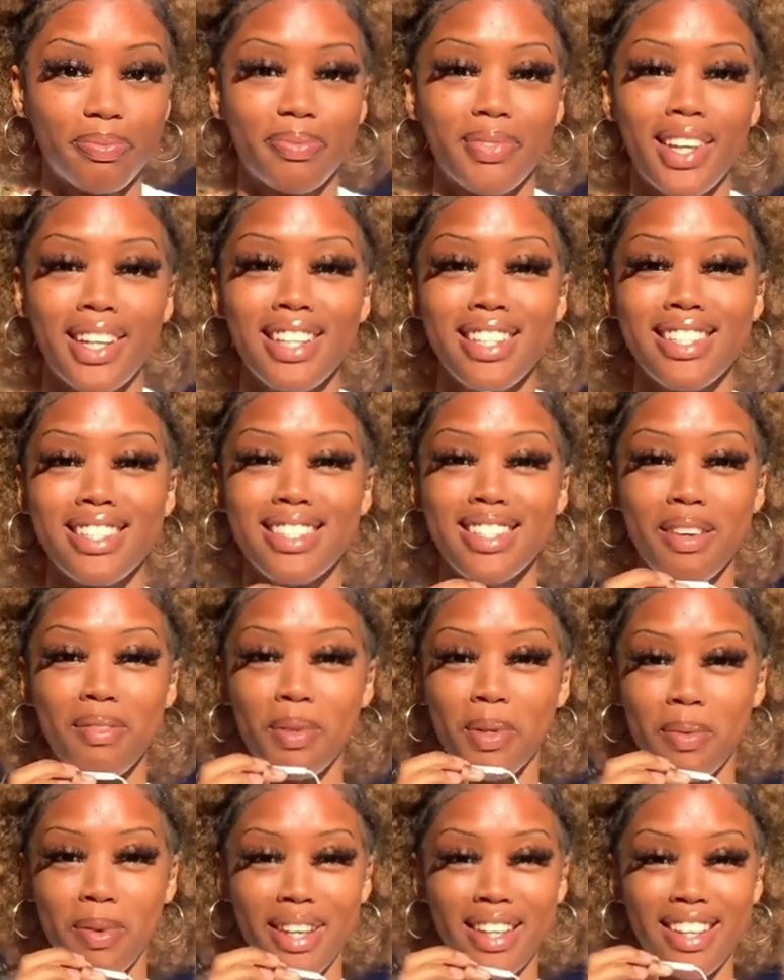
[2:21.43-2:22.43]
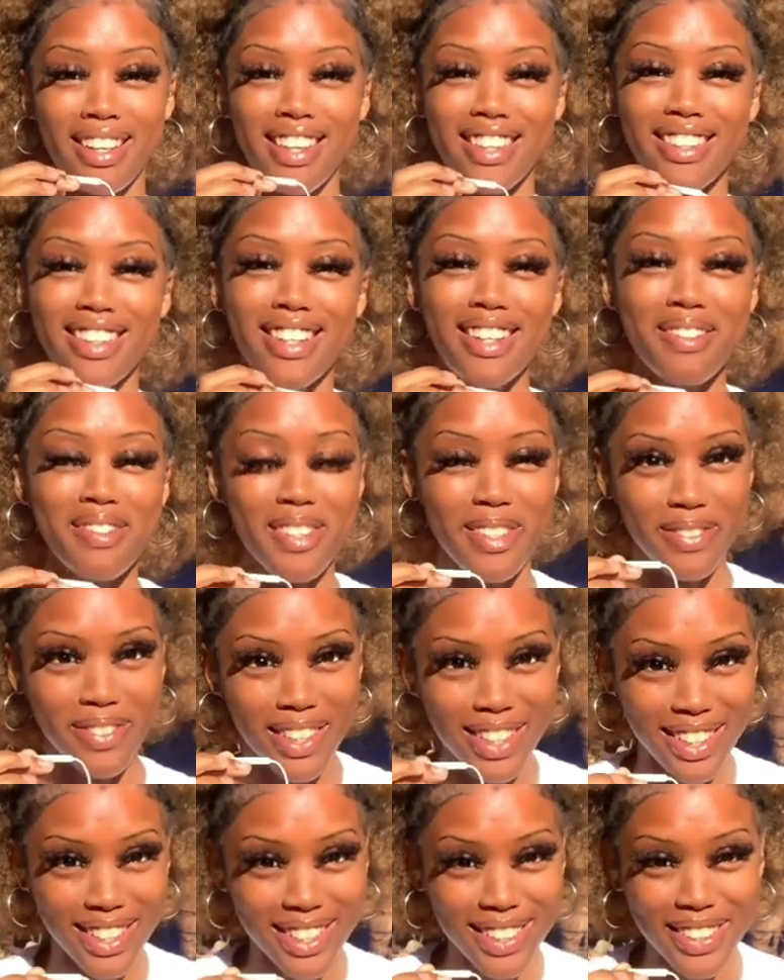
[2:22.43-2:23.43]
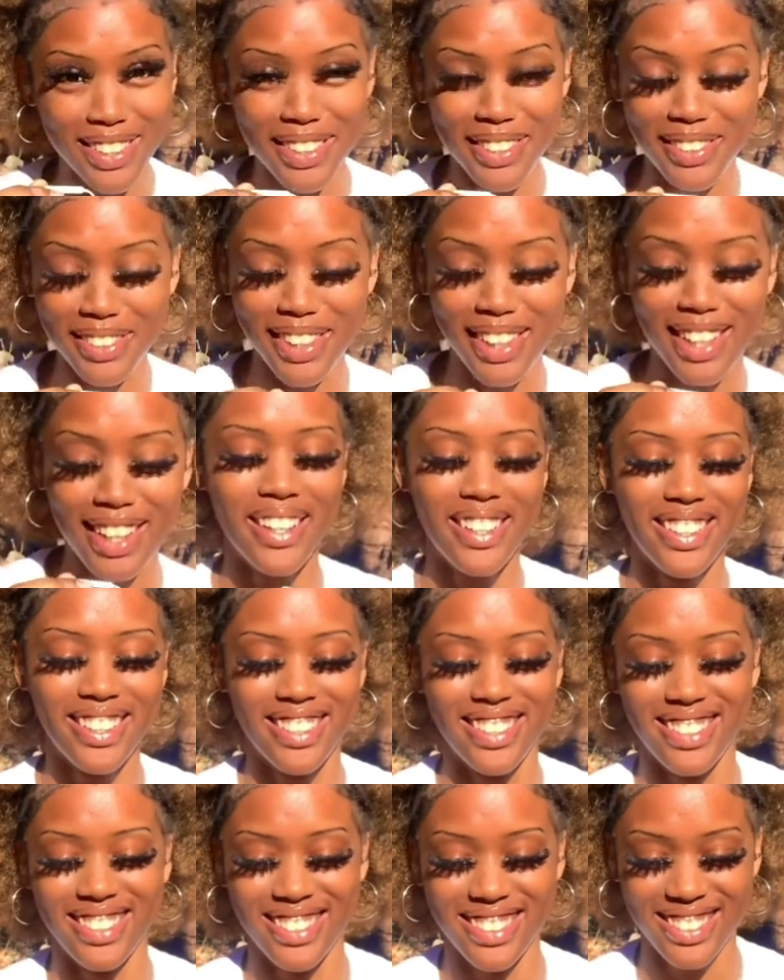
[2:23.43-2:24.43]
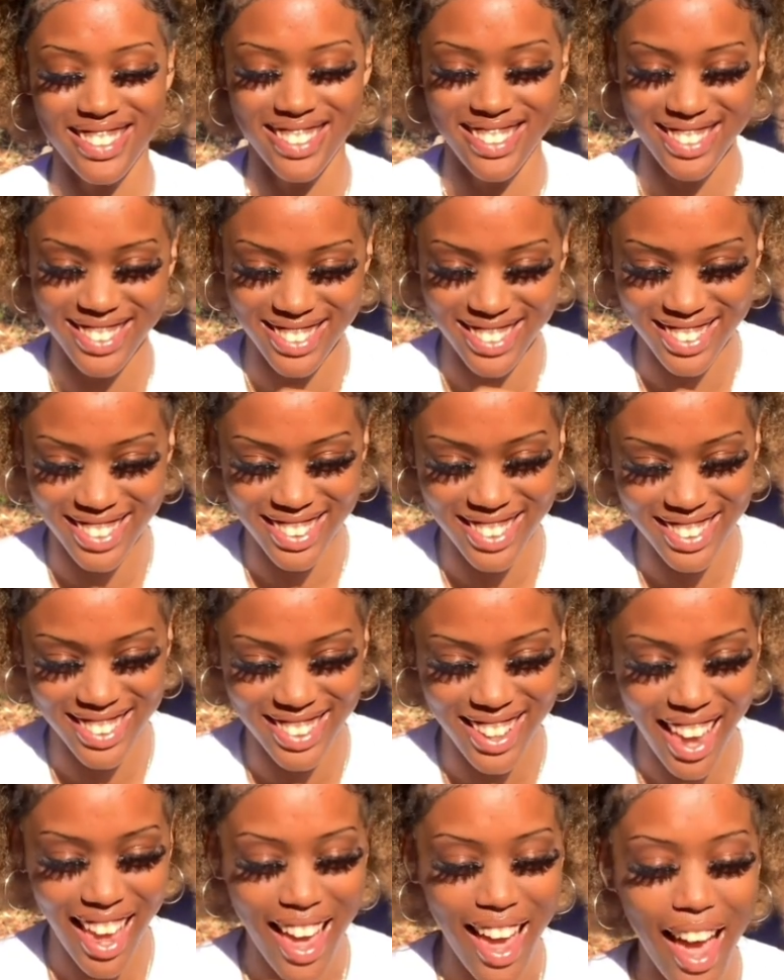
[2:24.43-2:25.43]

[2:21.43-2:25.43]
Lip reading: I need to stop doing my head like that. I'm so fine. Hold on.